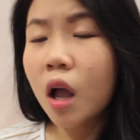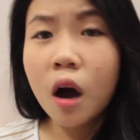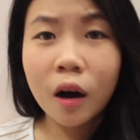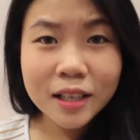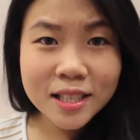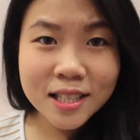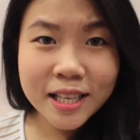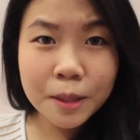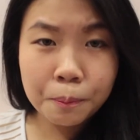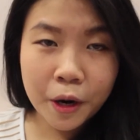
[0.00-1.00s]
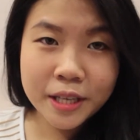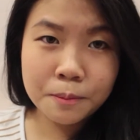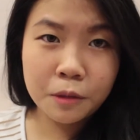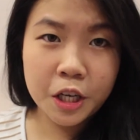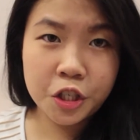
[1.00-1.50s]
Honestly, the price
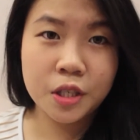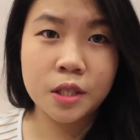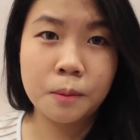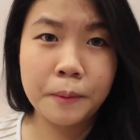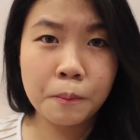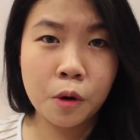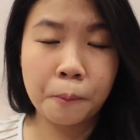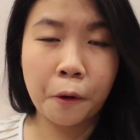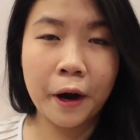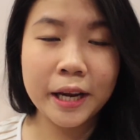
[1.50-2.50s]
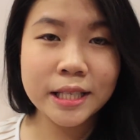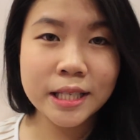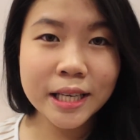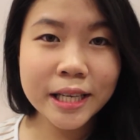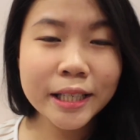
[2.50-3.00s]
in Malaysia is a bit more
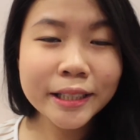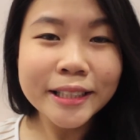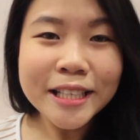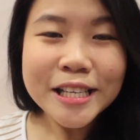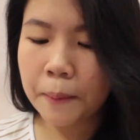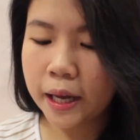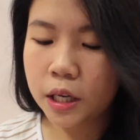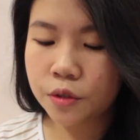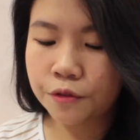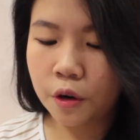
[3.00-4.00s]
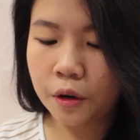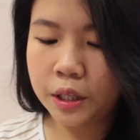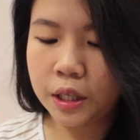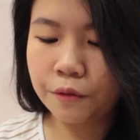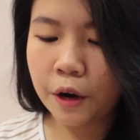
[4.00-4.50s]
pricier. Mine is for
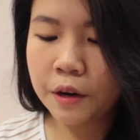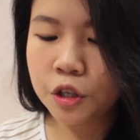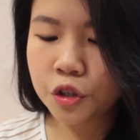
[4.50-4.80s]
the very